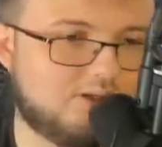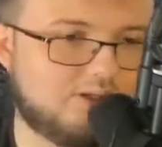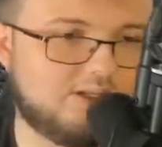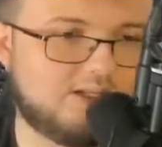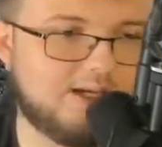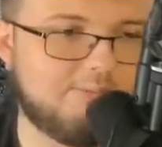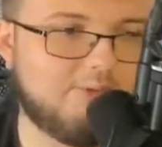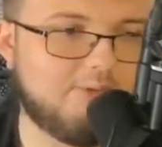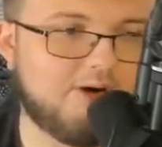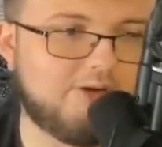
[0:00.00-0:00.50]

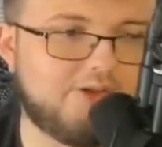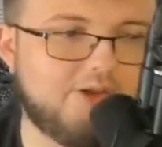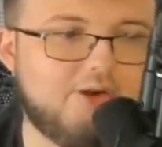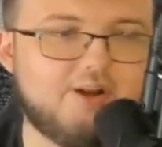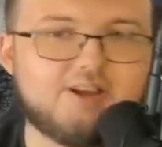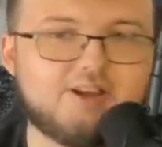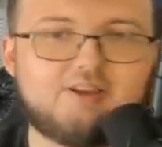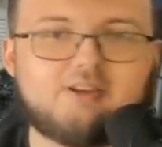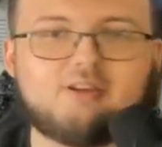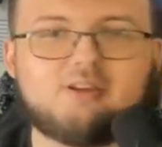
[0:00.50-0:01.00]
Come on.
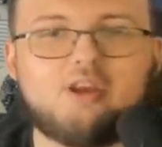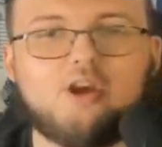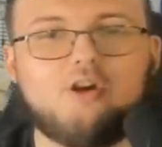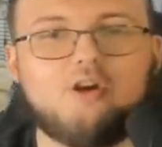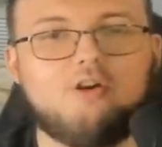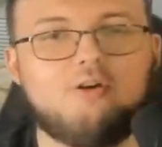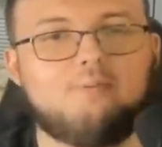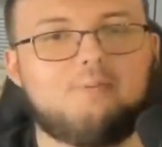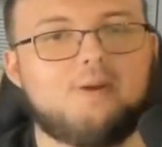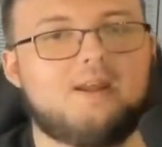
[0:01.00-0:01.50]
There is
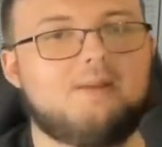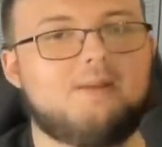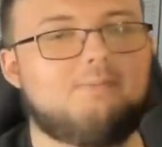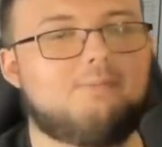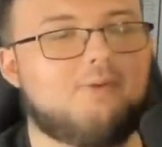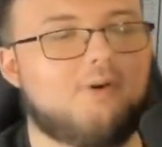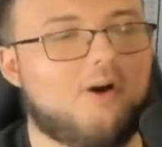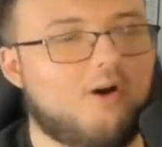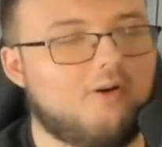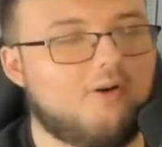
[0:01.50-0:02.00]
two
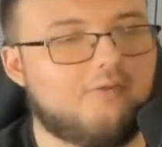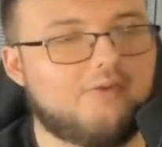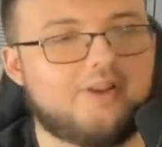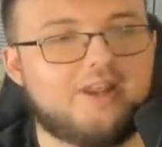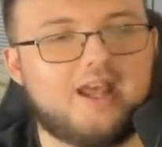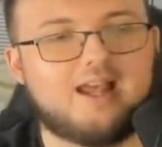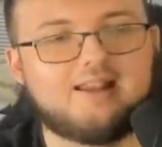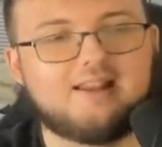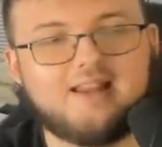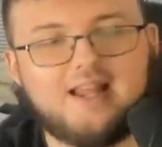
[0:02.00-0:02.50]
people over
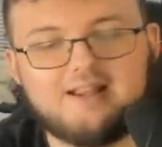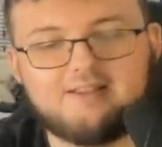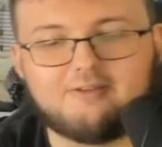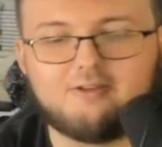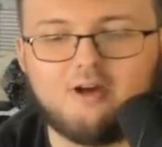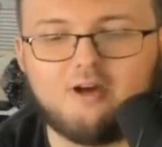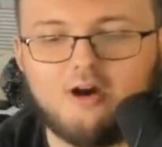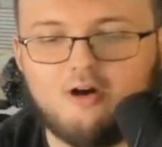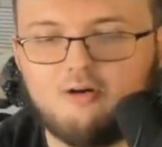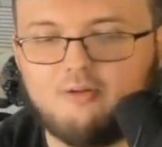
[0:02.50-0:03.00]
there. Let's
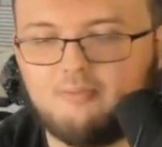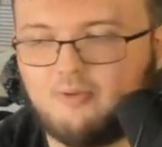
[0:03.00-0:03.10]
go,